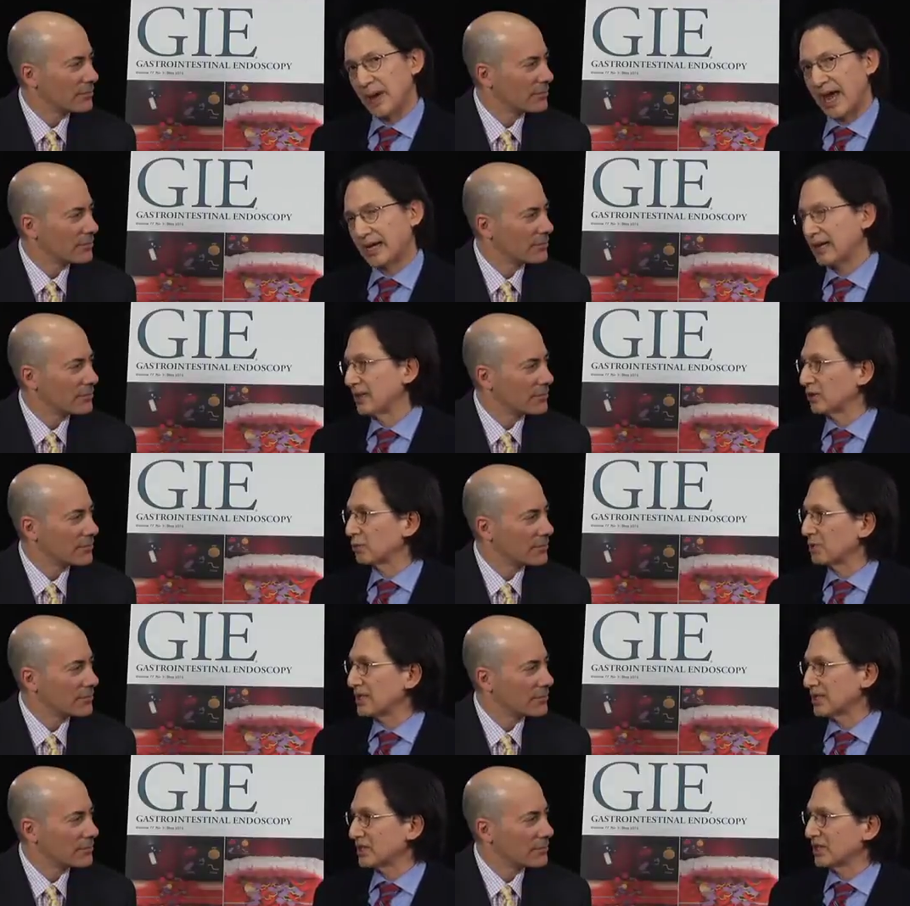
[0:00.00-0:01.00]
Speaker 1: back at
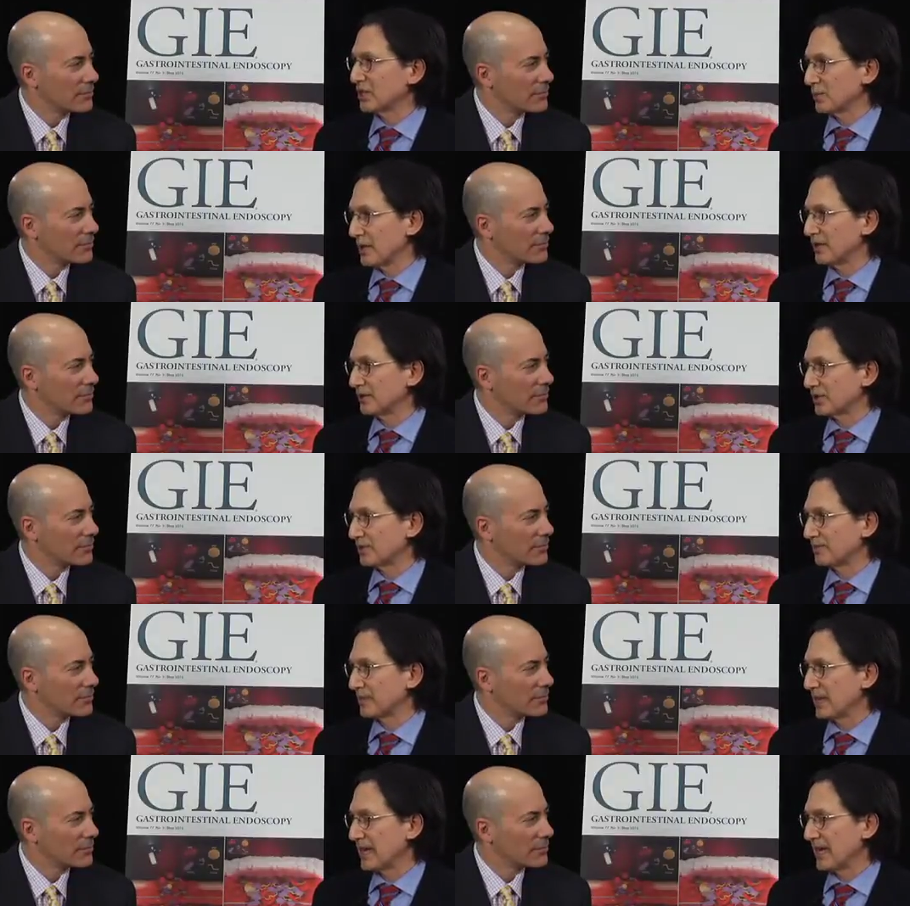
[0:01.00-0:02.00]
three to six months.
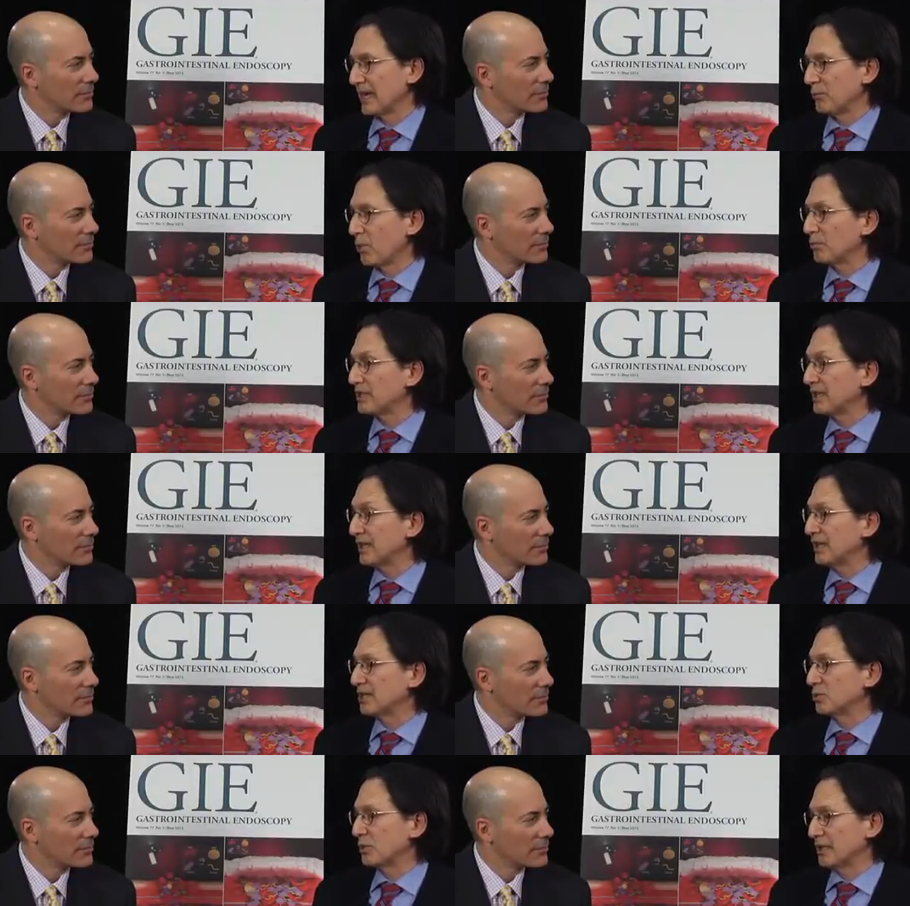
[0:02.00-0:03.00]
And what we did
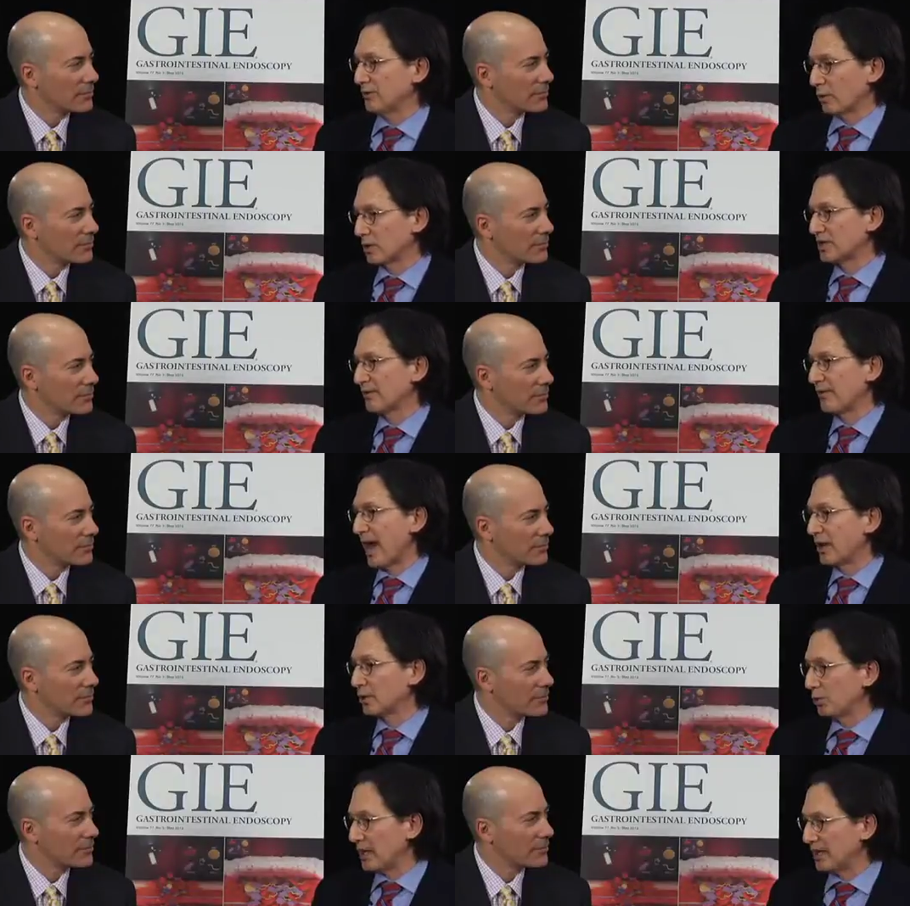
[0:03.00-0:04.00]
is we, of course,
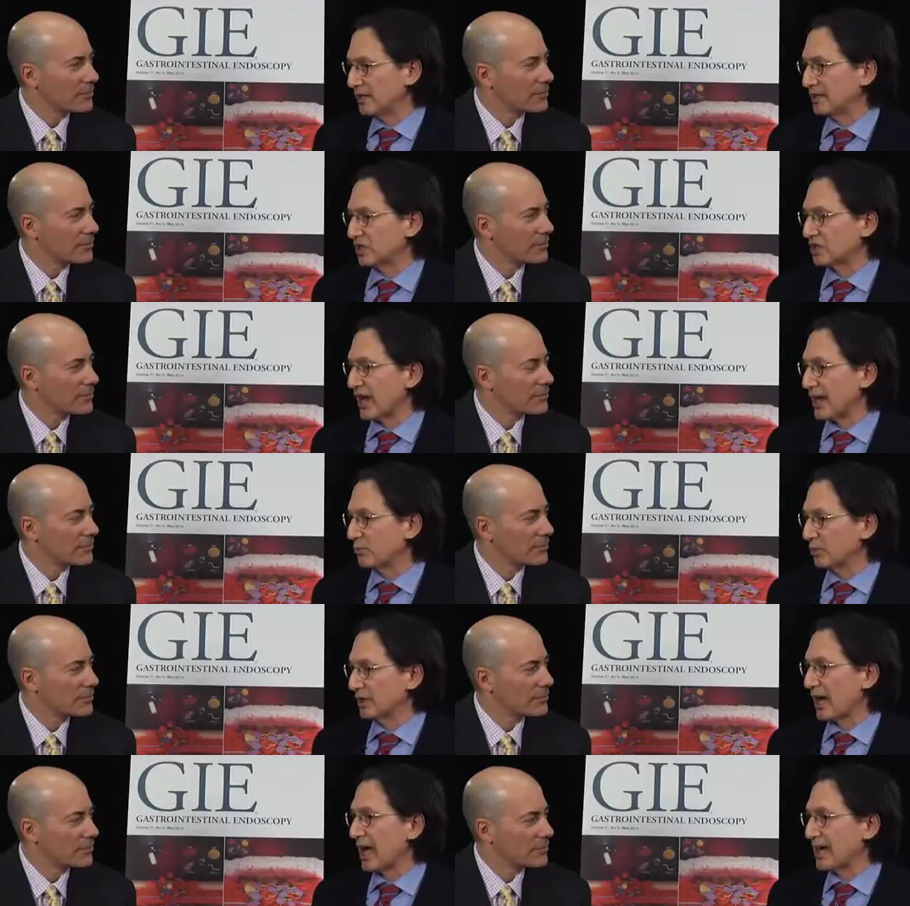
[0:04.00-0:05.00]
evaluated the site
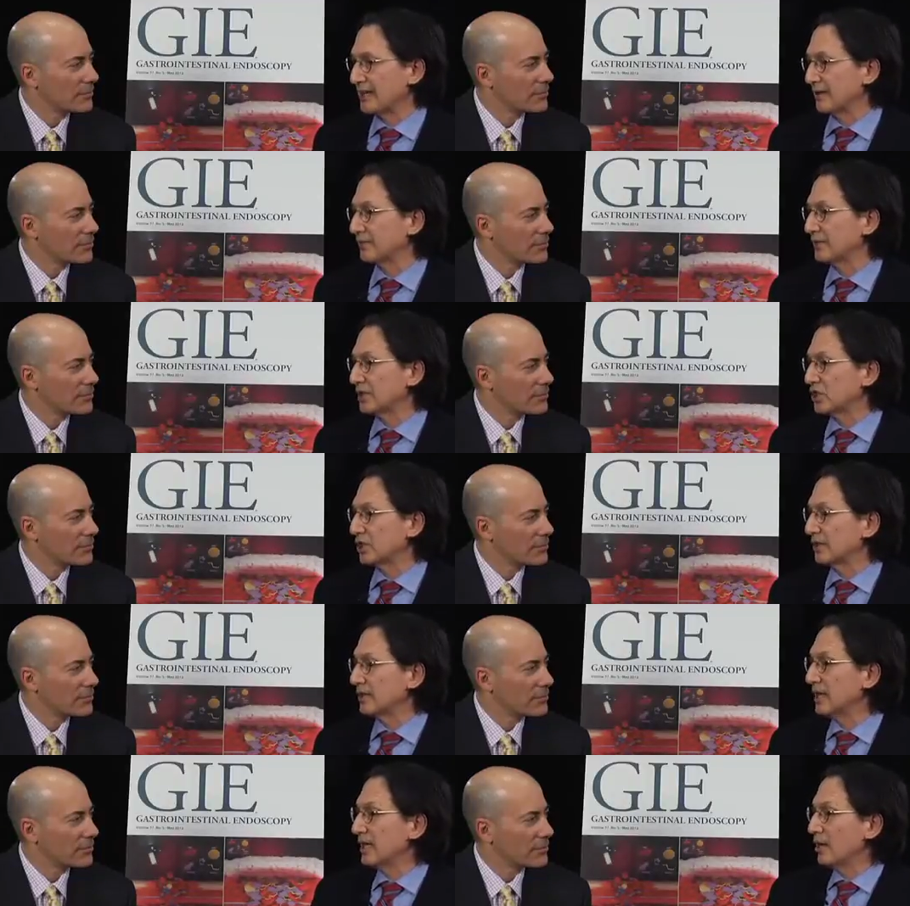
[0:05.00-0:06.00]
with
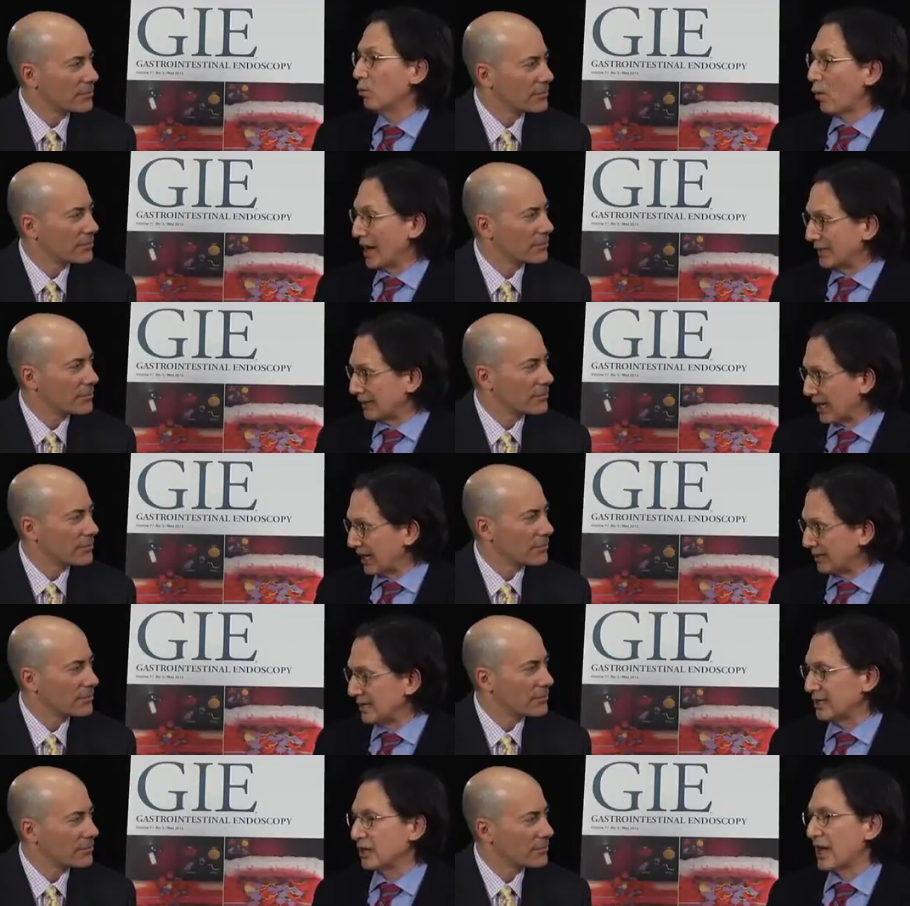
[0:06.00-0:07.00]
high-definition white
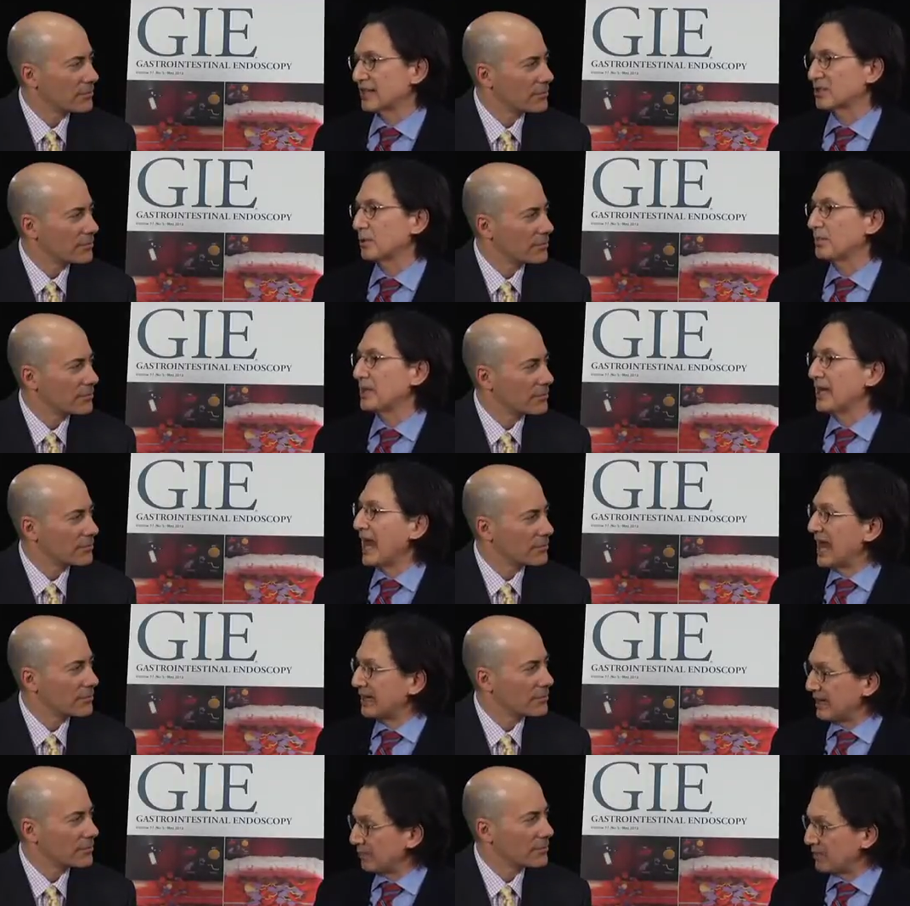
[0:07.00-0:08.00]
light endoscopy
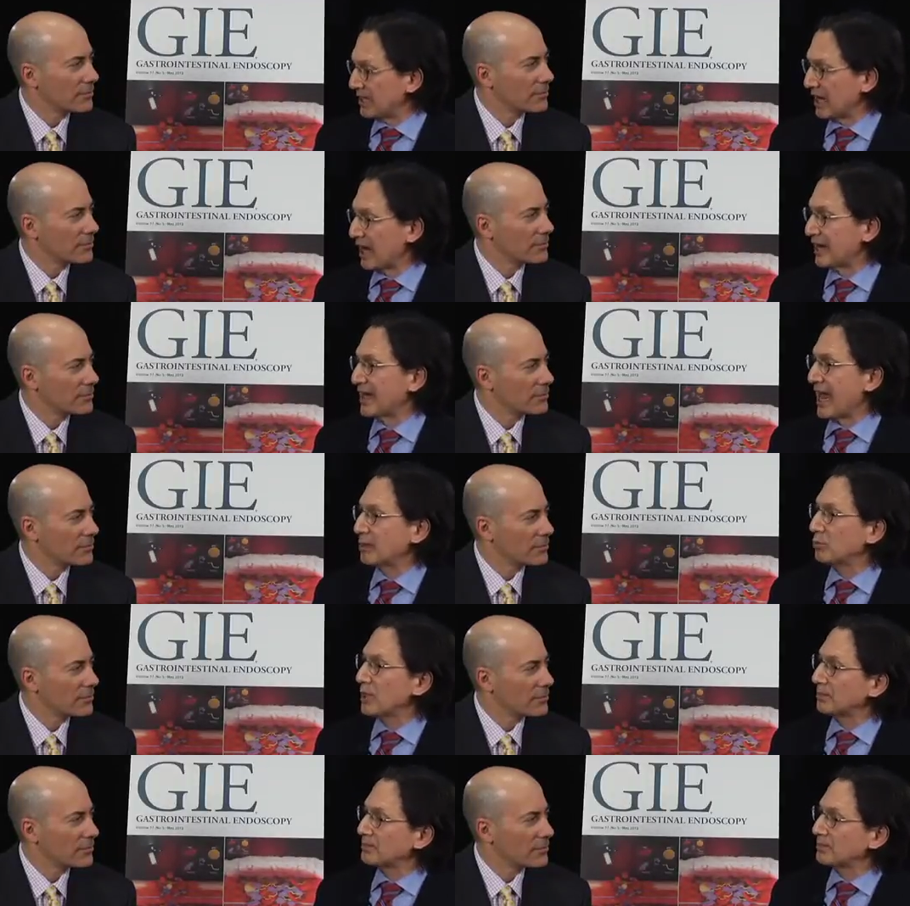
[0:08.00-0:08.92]
and N B I, and we